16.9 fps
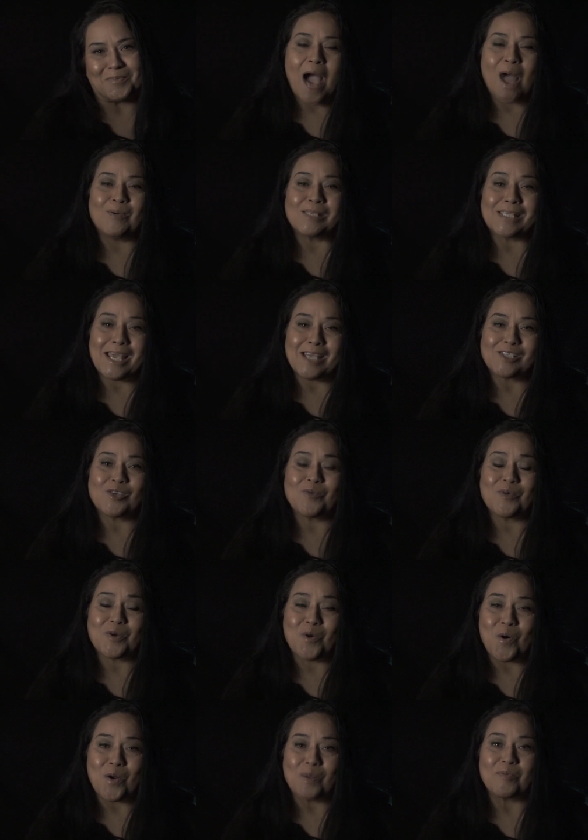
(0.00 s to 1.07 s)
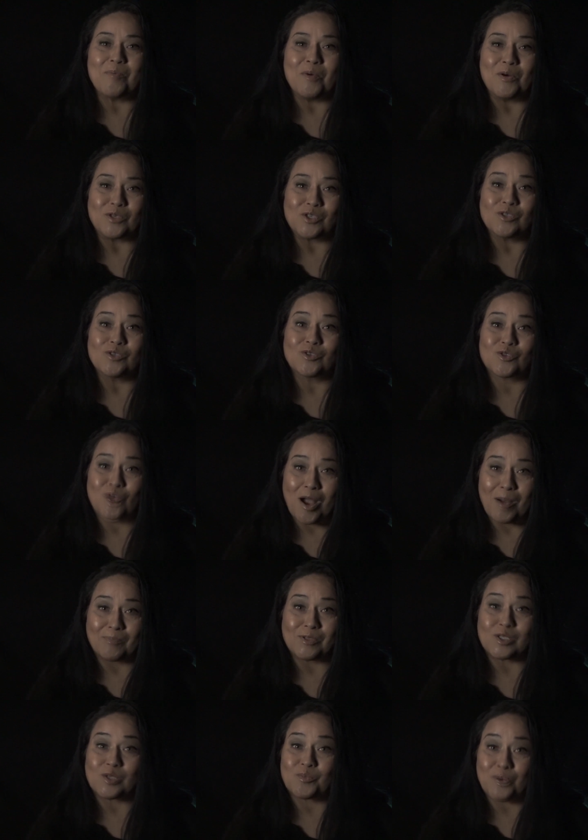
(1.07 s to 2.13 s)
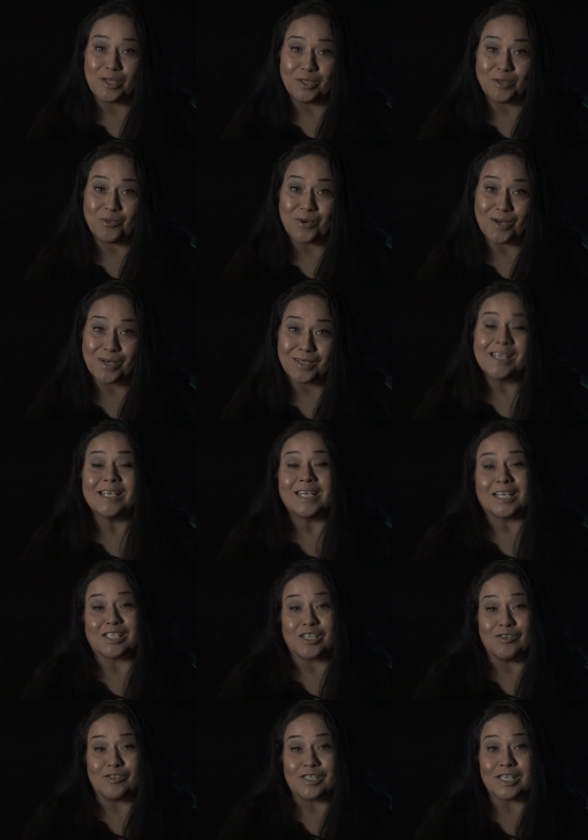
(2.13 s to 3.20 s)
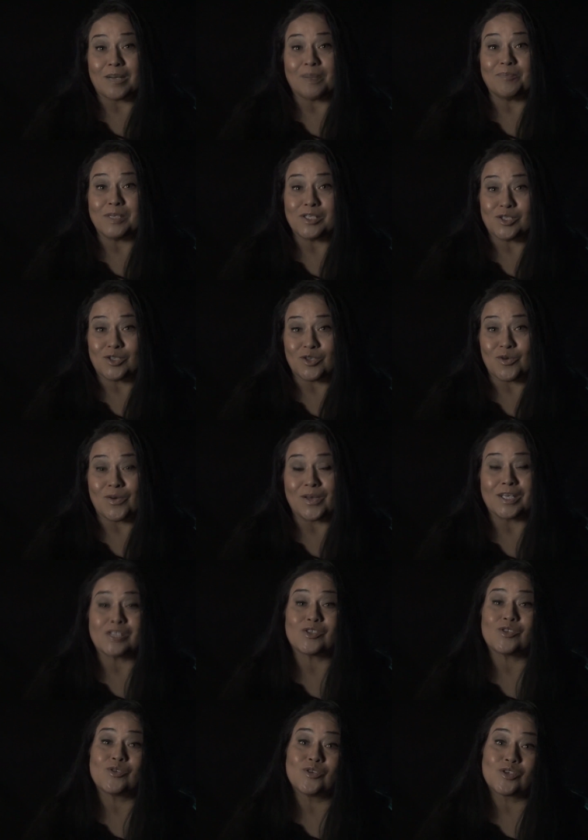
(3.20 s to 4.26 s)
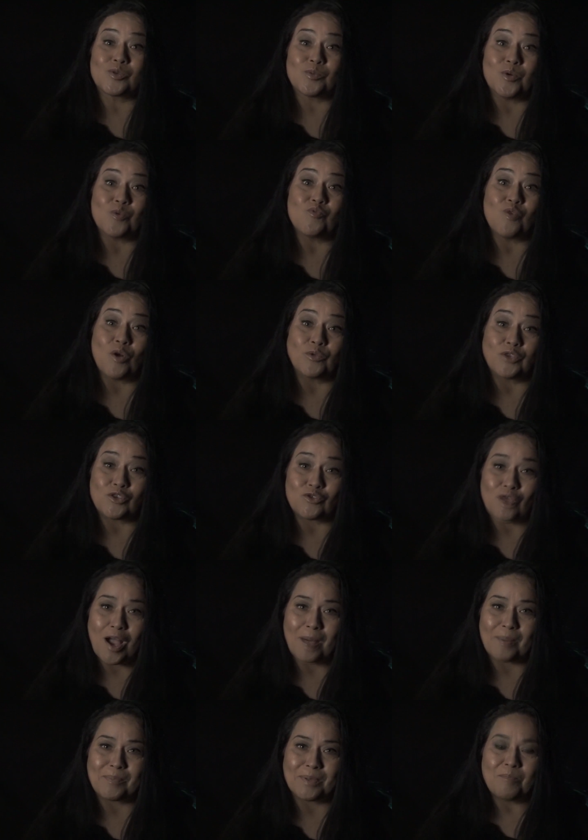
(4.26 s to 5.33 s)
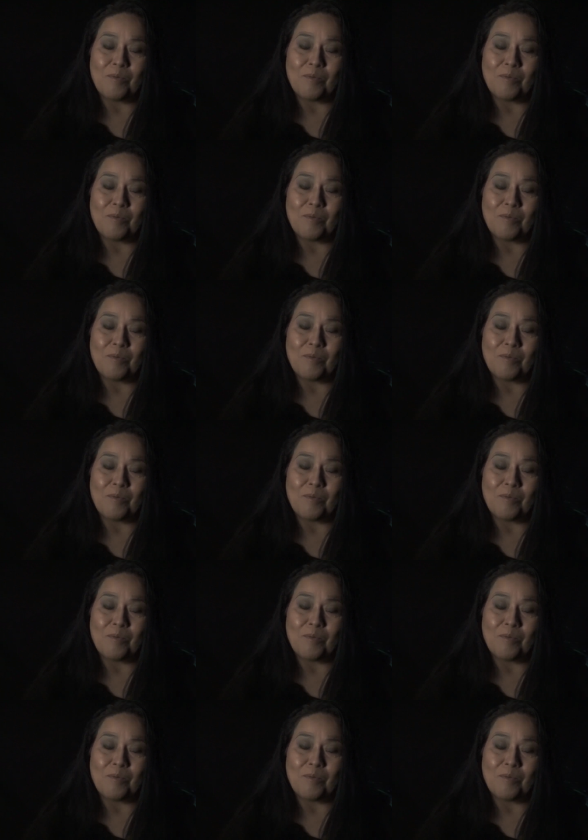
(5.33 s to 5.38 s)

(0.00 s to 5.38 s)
I was asked to record a promotional drop to spread the word. Latif set up the studio and, as usual, wrote the drop.